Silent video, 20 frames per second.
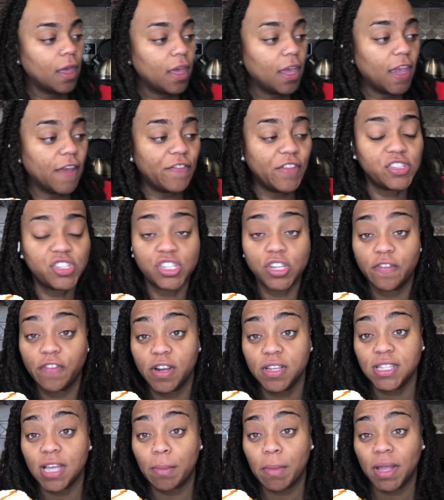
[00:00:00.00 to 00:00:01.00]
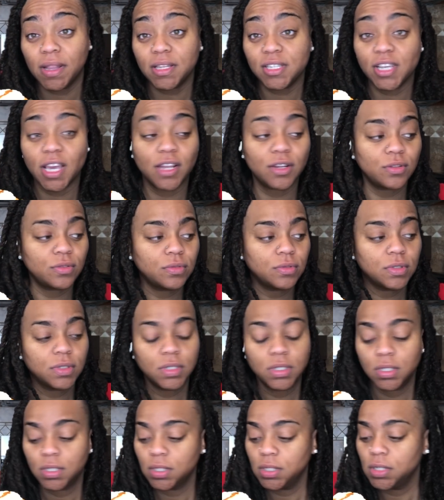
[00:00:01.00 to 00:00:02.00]
If this is your first time at the channel,
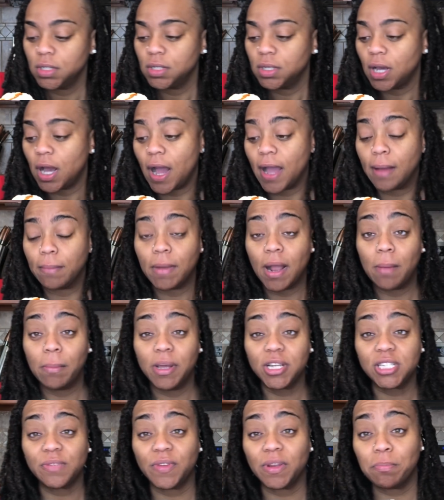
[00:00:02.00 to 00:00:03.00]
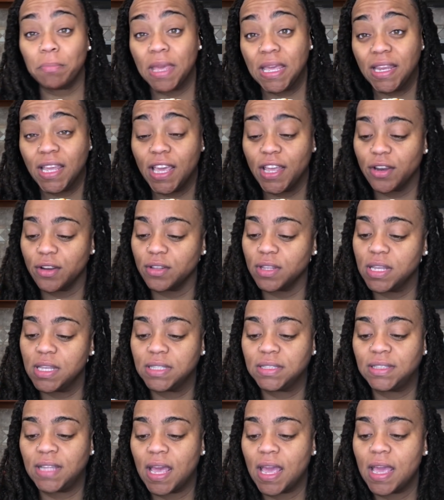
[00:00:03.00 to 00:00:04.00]
I am not much of a meat eater these
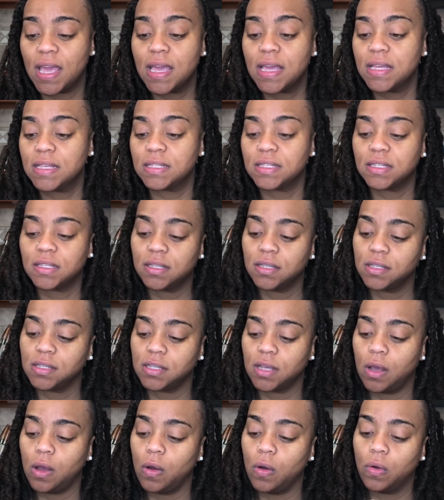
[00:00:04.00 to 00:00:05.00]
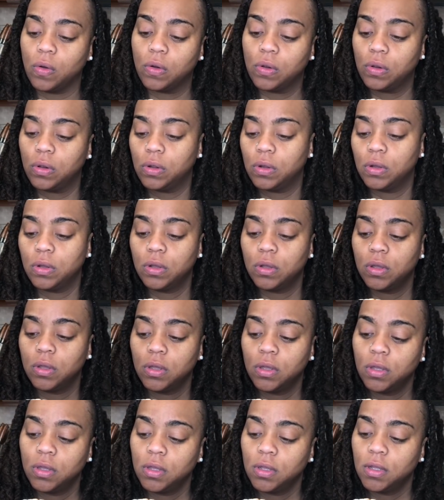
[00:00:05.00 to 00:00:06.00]
days, so
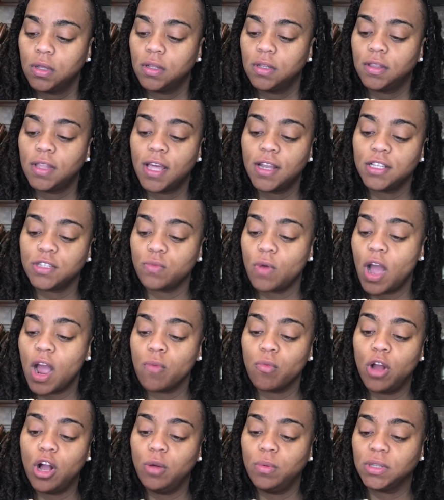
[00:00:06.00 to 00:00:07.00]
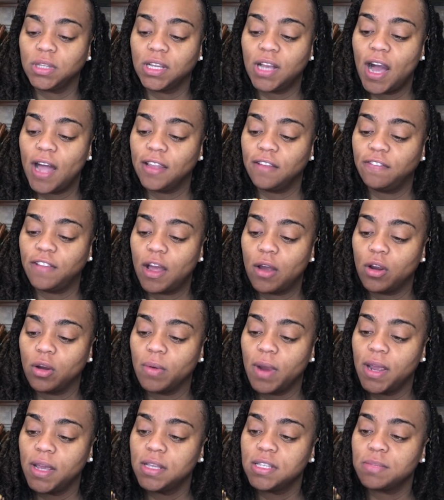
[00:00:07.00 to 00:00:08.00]
that is why I roll with the cauliflower
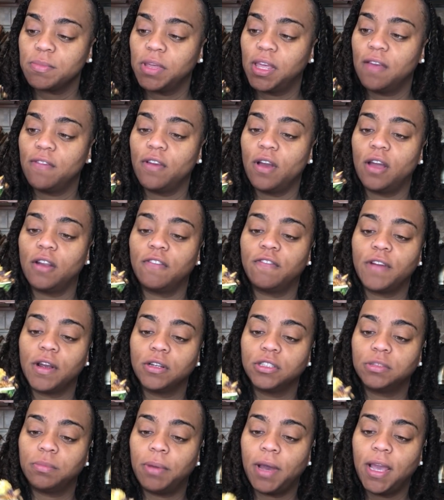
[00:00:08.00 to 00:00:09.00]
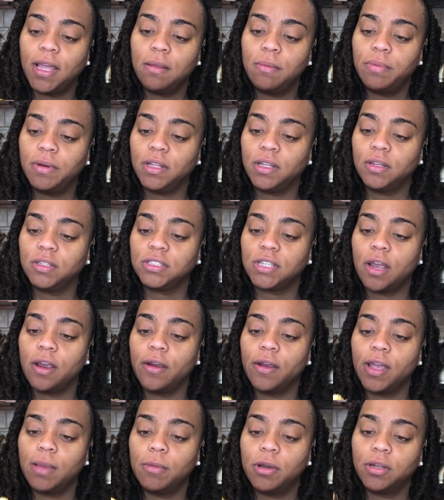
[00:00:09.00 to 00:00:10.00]
rice. Let me give y'all the first bite. Let me put a little sour
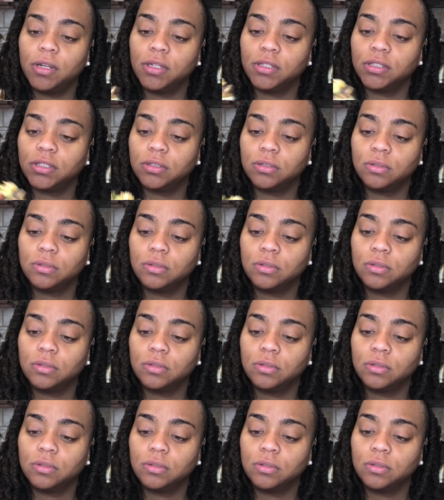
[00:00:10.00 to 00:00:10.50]
cream on there too.